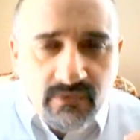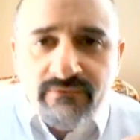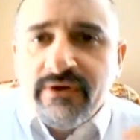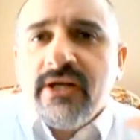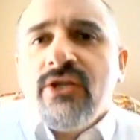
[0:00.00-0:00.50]

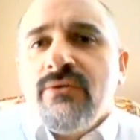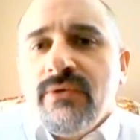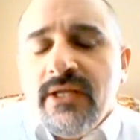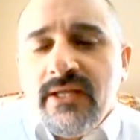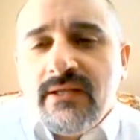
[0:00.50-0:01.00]
very
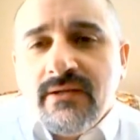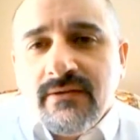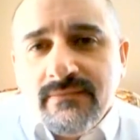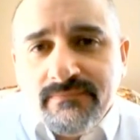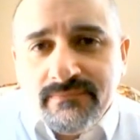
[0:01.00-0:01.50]
unique,
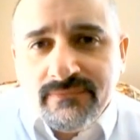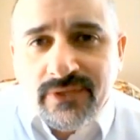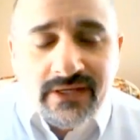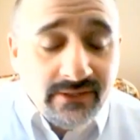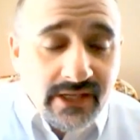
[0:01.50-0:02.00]

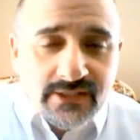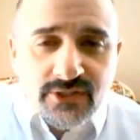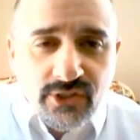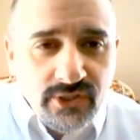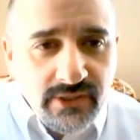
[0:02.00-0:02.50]
well, not
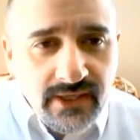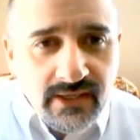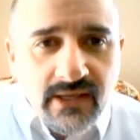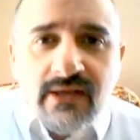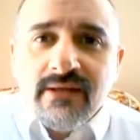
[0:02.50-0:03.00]
so
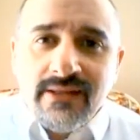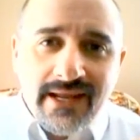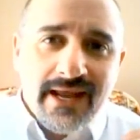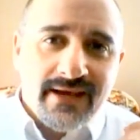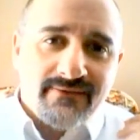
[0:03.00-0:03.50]
unique,
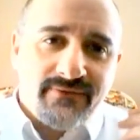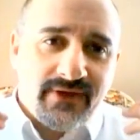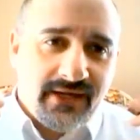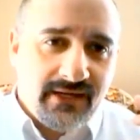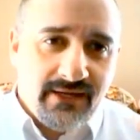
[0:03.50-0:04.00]
they have
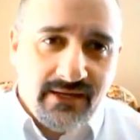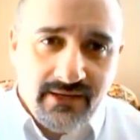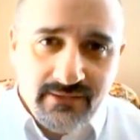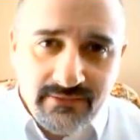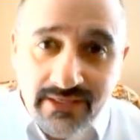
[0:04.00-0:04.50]

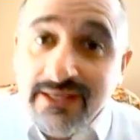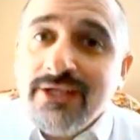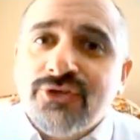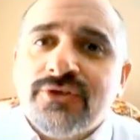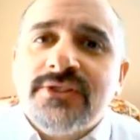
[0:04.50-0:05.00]
an
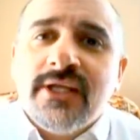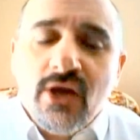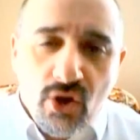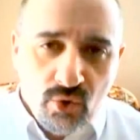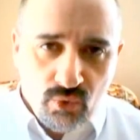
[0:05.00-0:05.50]
interesting
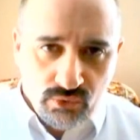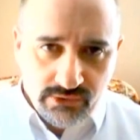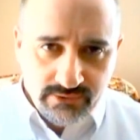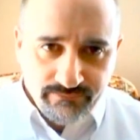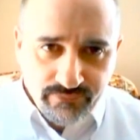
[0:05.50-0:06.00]
hold
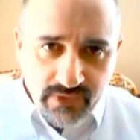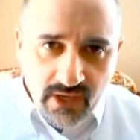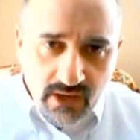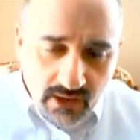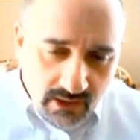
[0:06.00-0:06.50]

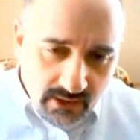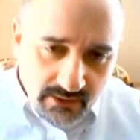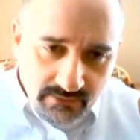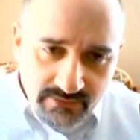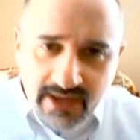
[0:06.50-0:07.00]

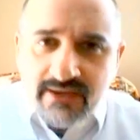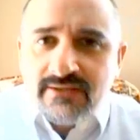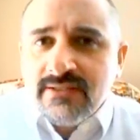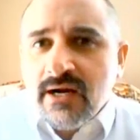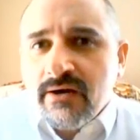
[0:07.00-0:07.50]
on that
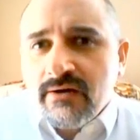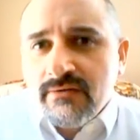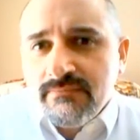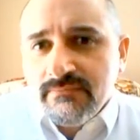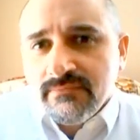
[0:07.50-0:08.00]

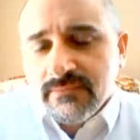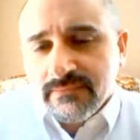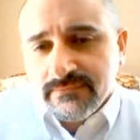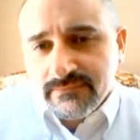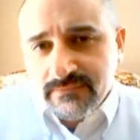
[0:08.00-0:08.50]
entire
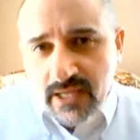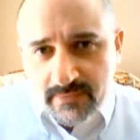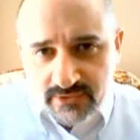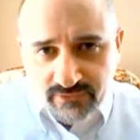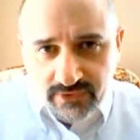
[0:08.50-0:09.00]

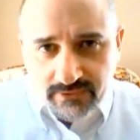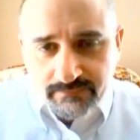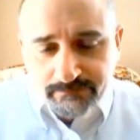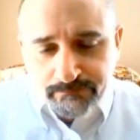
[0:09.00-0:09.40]
hemisphere.